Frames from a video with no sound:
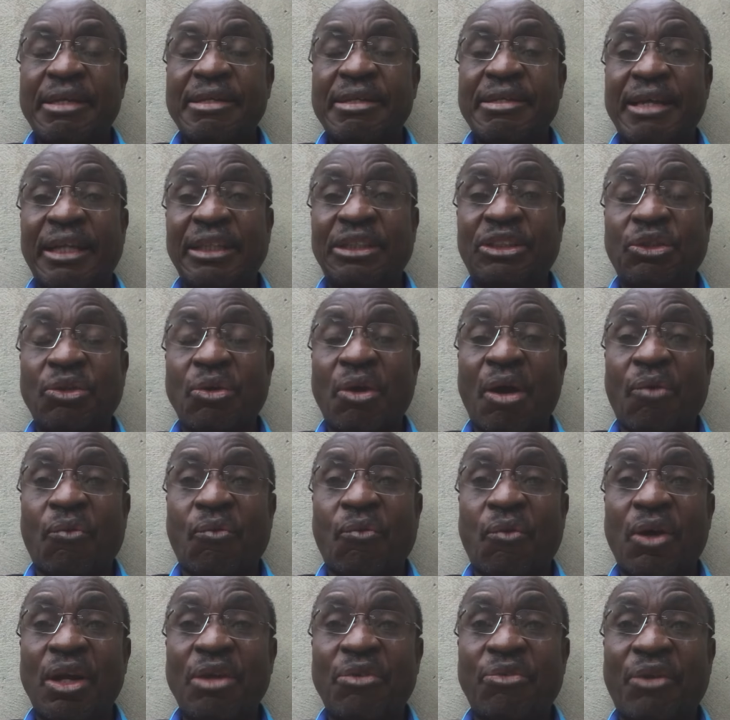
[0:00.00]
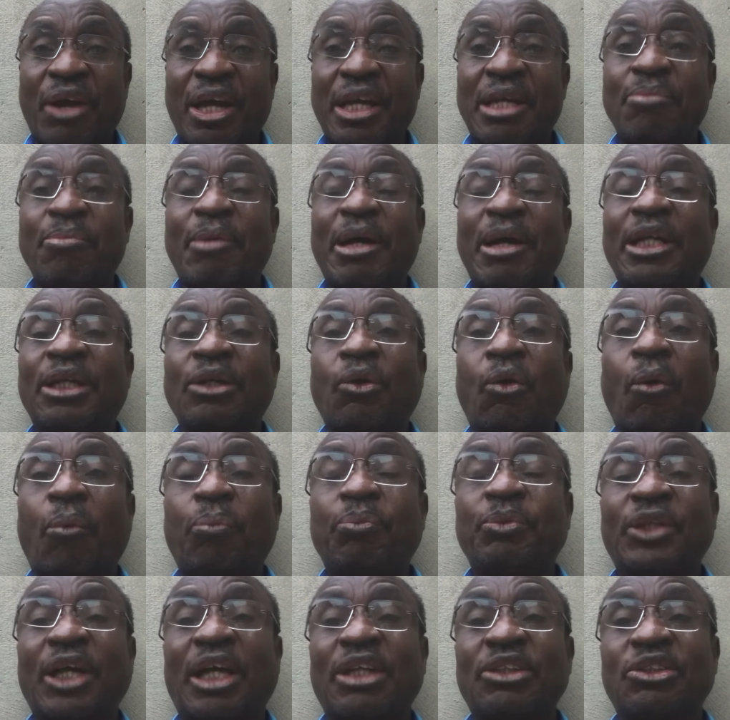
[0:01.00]
Yes, you are qualified, but
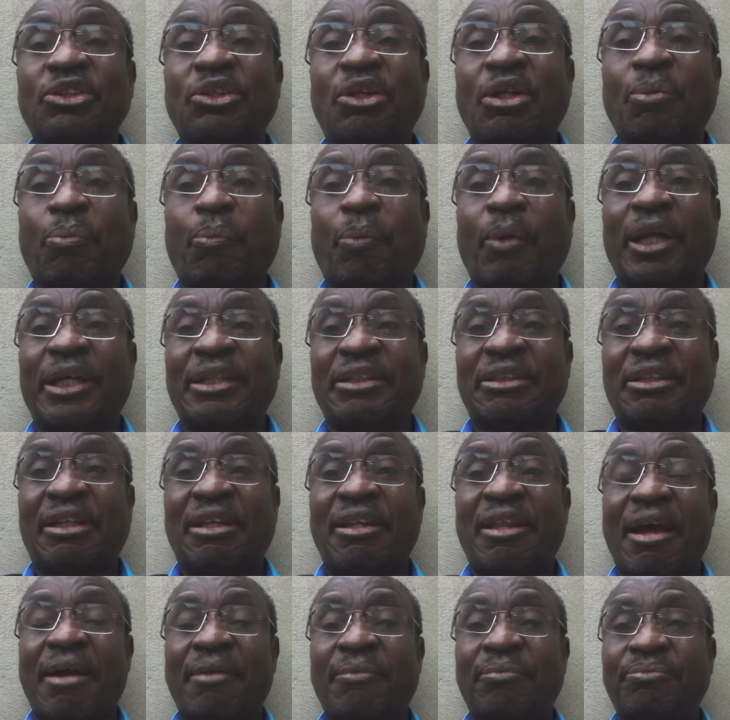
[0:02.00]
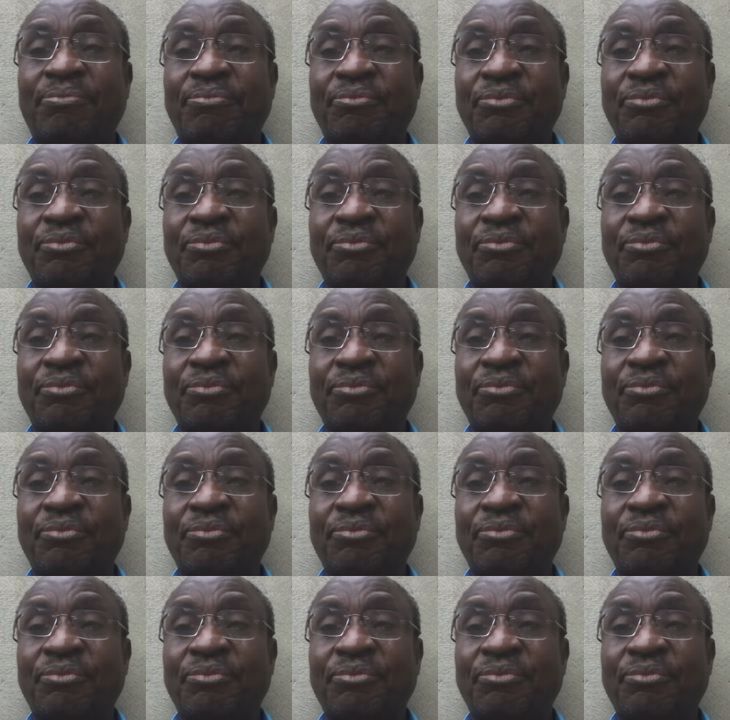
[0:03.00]
COOPs has not placed there.